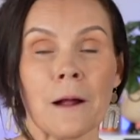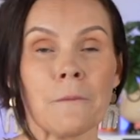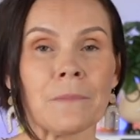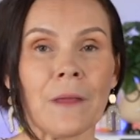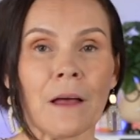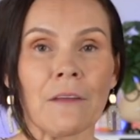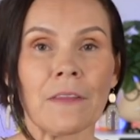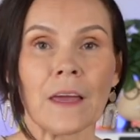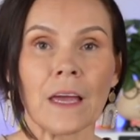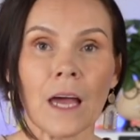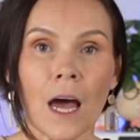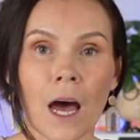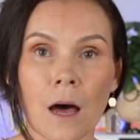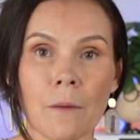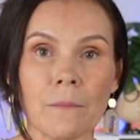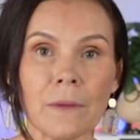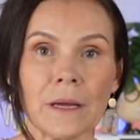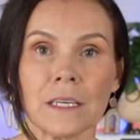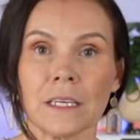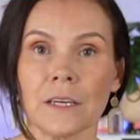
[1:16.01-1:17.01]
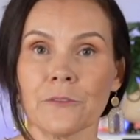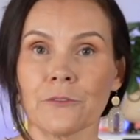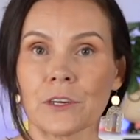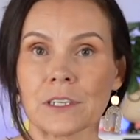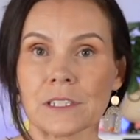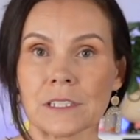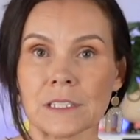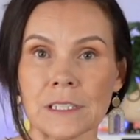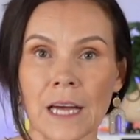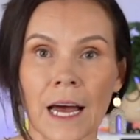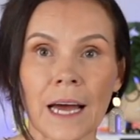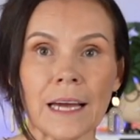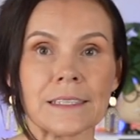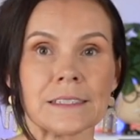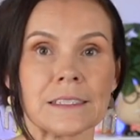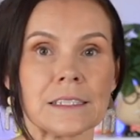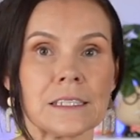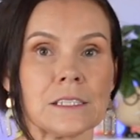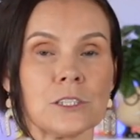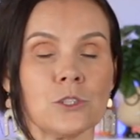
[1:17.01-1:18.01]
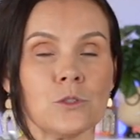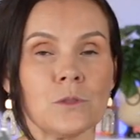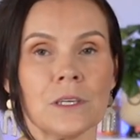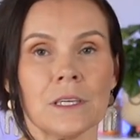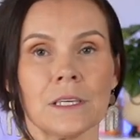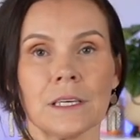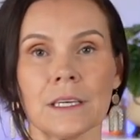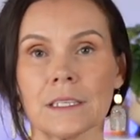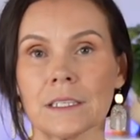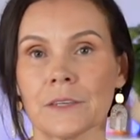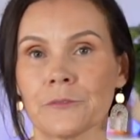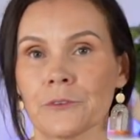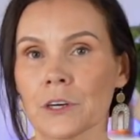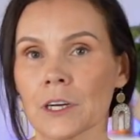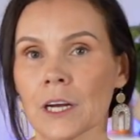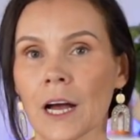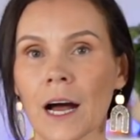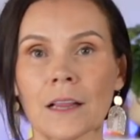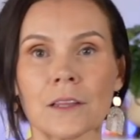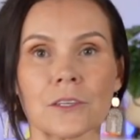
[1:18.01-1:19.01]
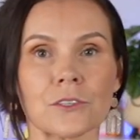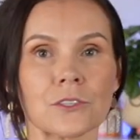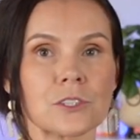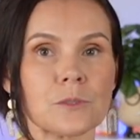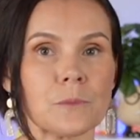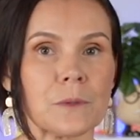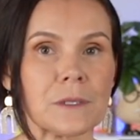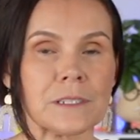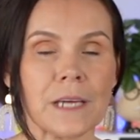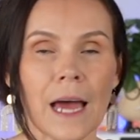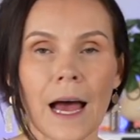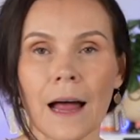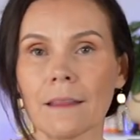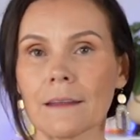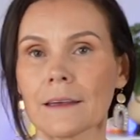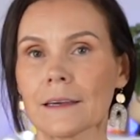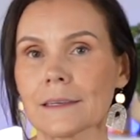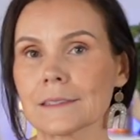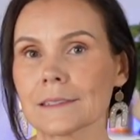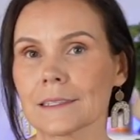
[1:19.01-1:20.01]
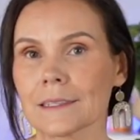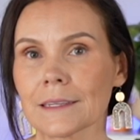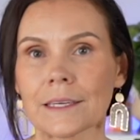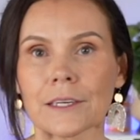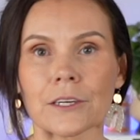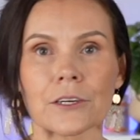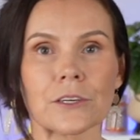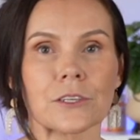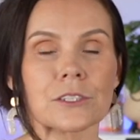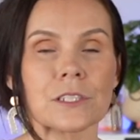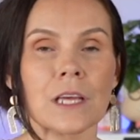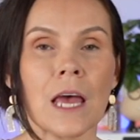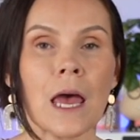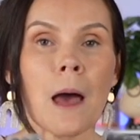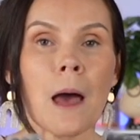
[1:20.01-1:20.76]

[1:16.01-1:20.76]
Now they come in different sizes. You can get different colors, metallics, glitters,